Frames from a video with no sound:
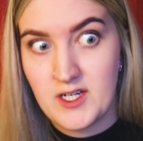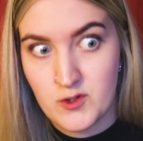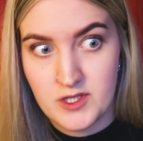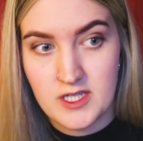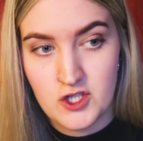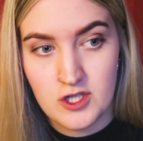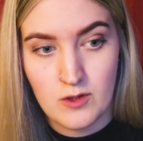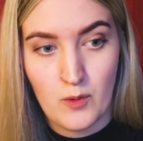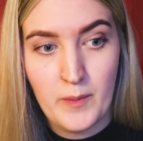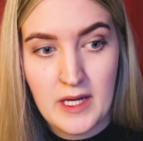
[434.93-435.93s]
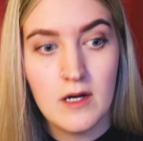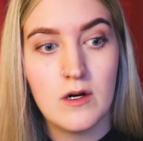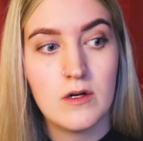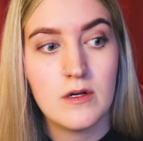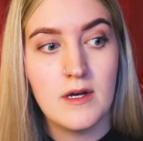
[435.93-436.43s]
traditional
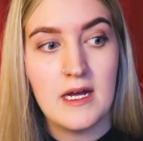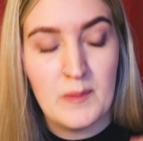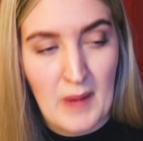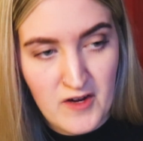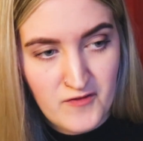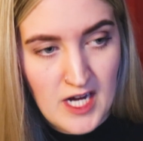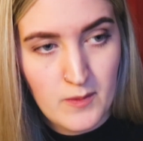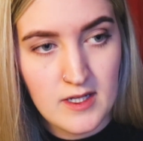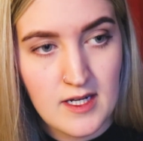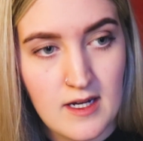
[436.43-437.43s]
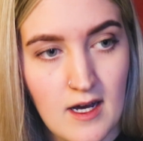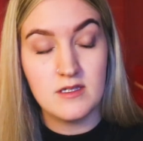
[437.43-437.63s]
meal in my family.